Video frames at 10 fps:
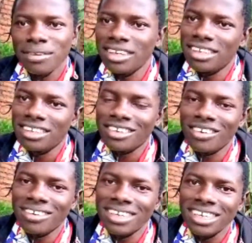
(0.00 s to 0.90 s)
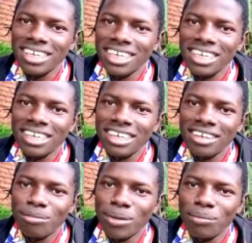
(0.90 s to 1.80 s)

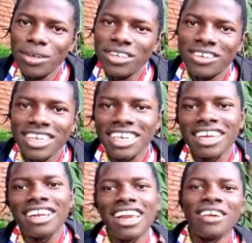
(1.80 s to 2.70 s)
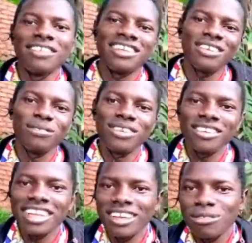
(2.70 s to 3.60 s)
maybe join any live stream
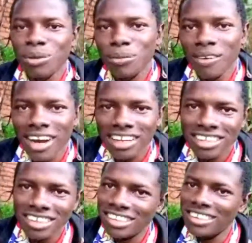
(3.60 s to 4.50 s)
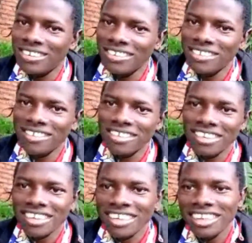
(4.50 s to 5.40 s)
so that people can see you,
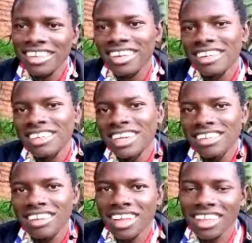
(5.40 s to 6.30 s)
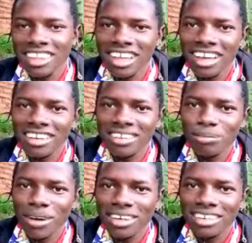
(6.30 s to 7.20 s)
just like that.
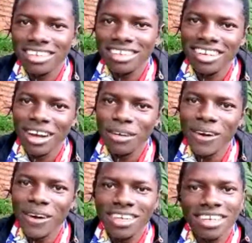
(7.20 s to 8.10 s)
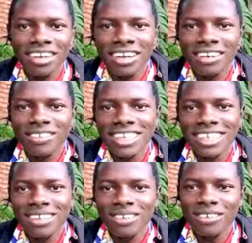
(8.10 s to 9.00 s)
But about to
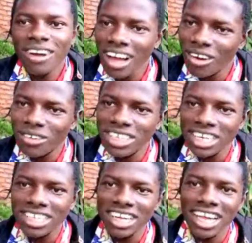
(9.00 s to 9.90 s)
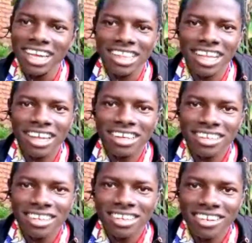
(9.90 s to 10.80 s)
see you, oh, we just like that,
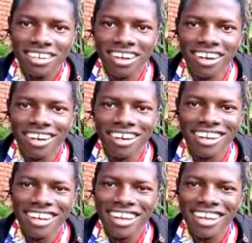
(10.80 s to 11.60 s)
you know.